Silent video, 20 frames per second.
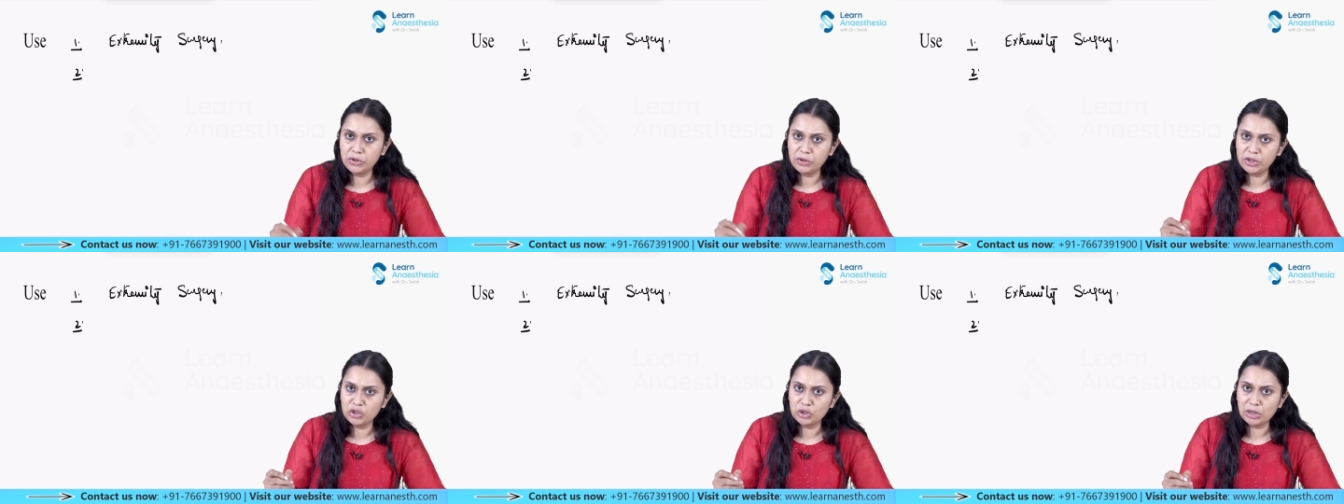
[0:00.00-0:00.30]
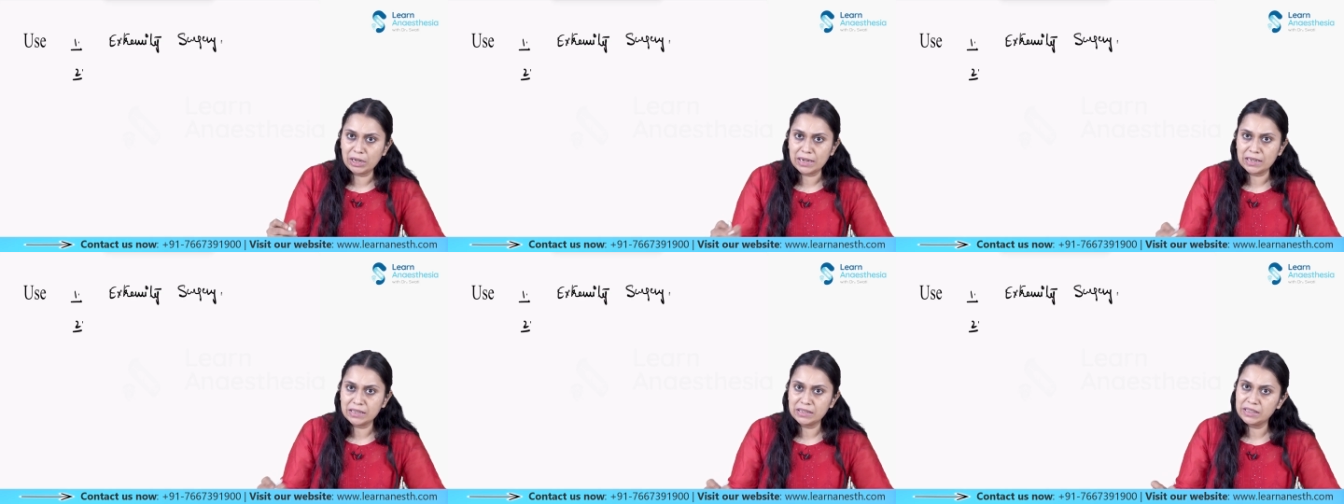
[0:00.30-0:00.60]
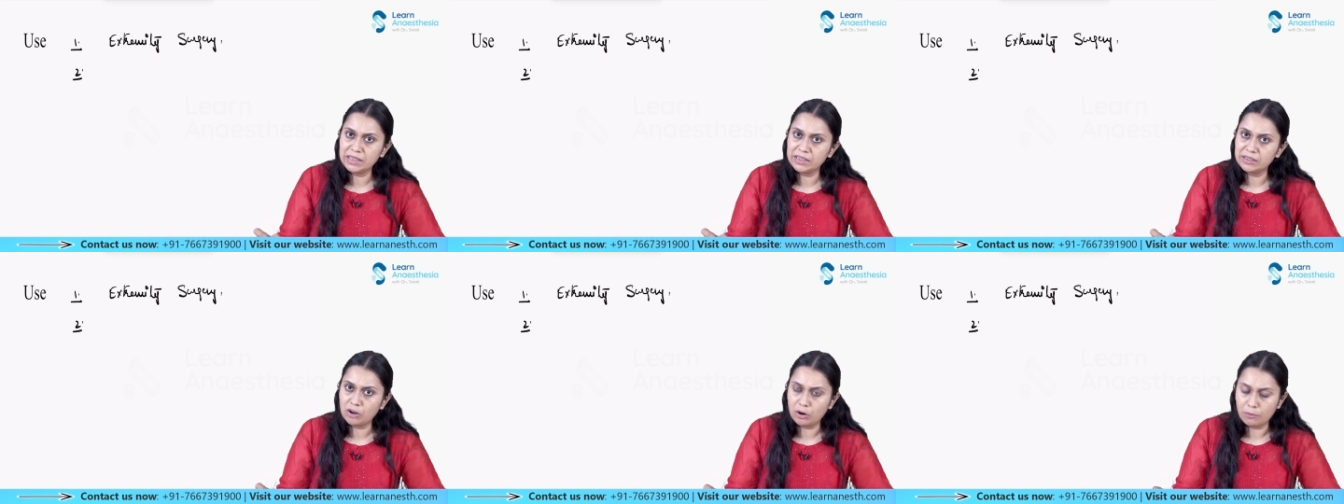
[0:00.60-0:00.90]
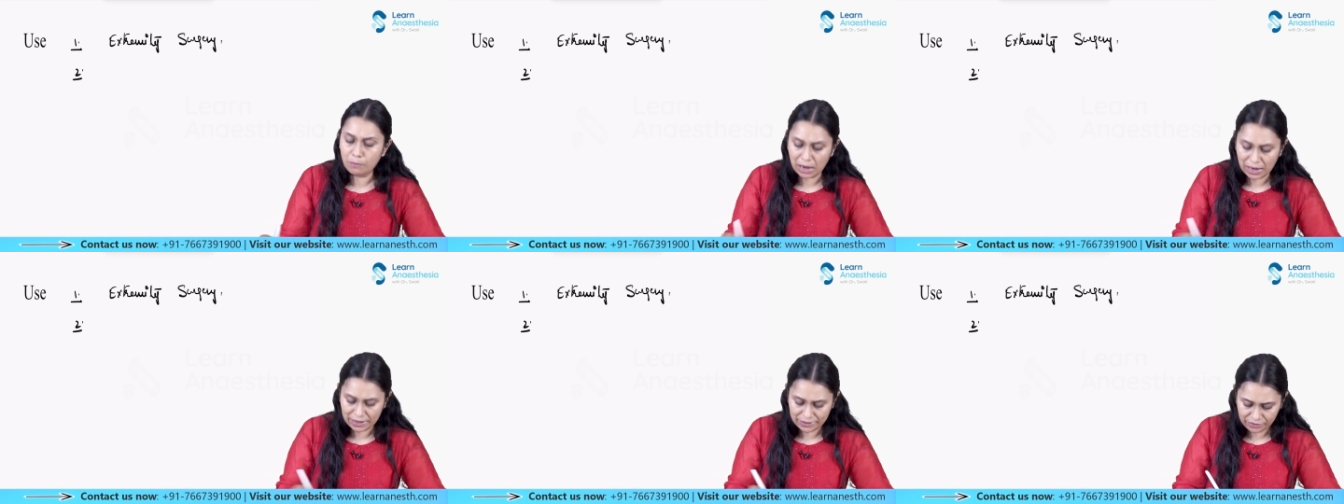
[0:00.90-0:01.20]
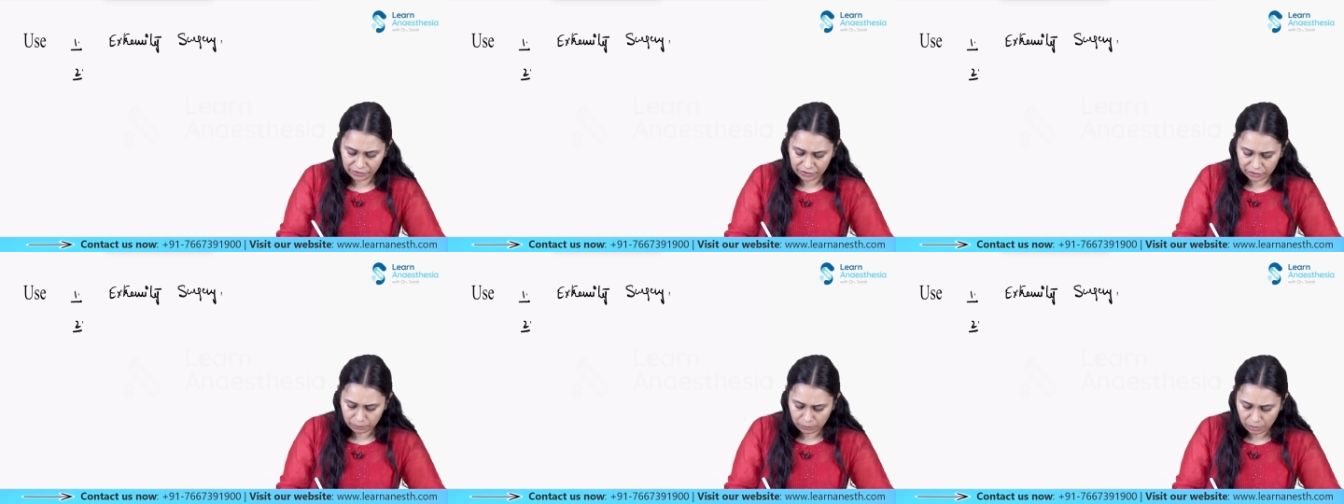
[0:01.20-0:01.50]
regional anesthesia or
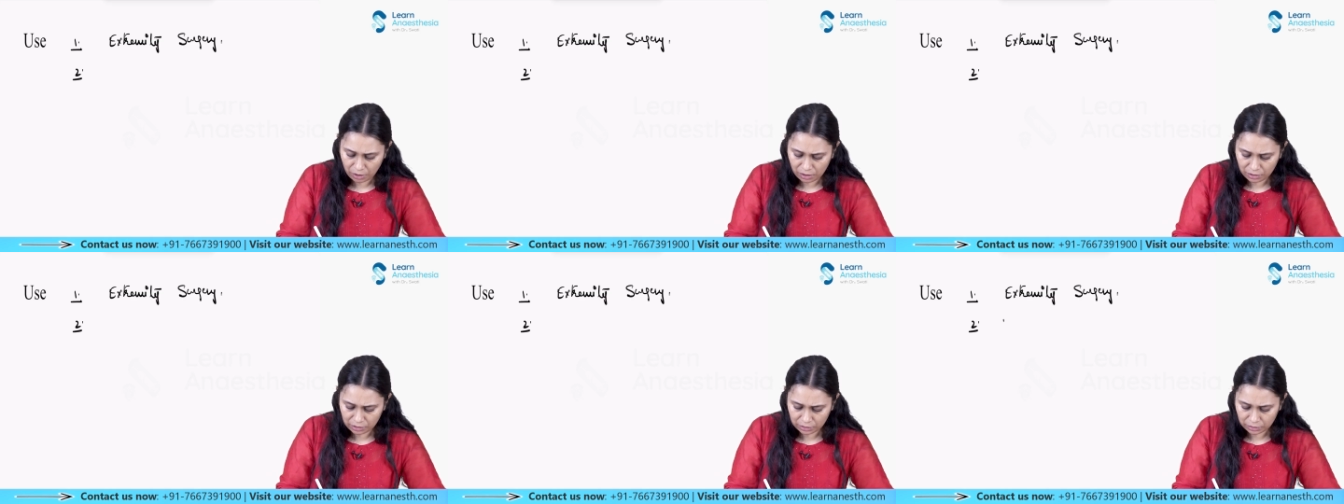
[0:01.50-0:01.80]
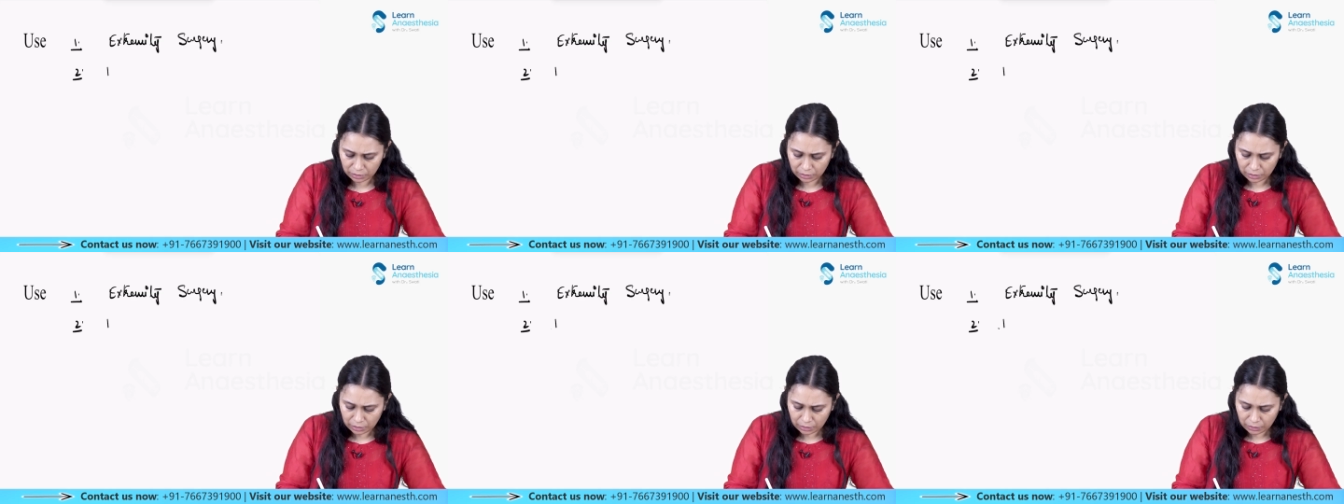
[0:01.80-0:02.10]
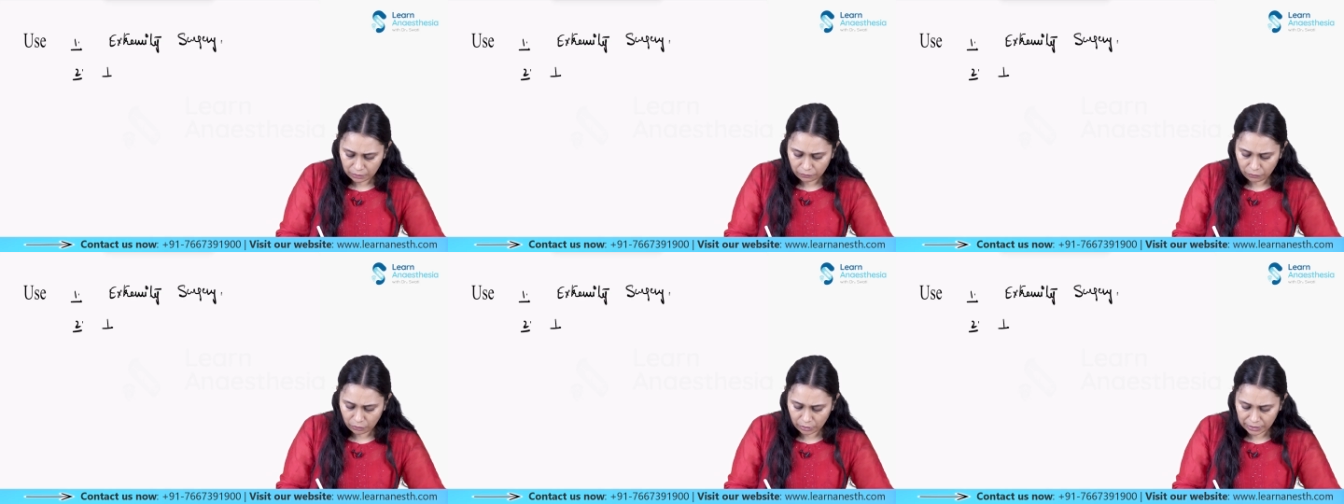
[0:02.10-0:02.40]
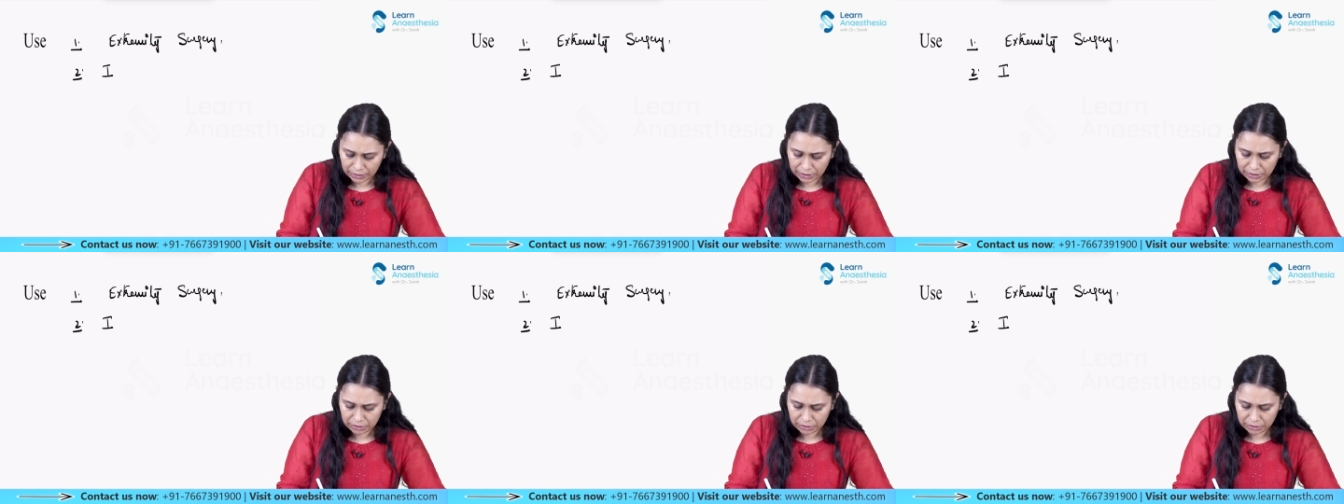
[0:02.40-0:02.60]
Byers block, for